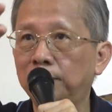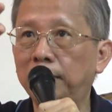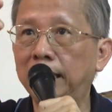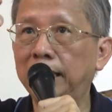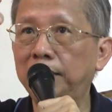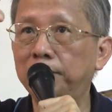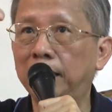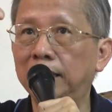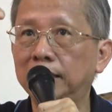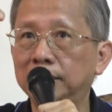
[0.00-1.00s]
mundane
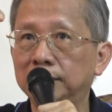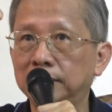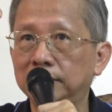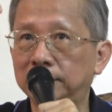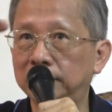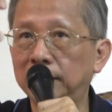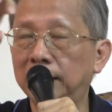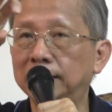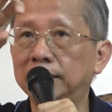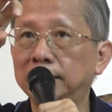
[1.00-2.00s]
mind
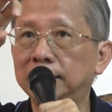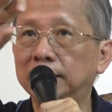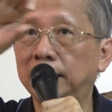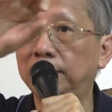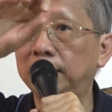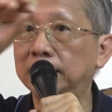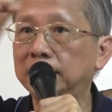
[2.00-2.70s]
realizes itself and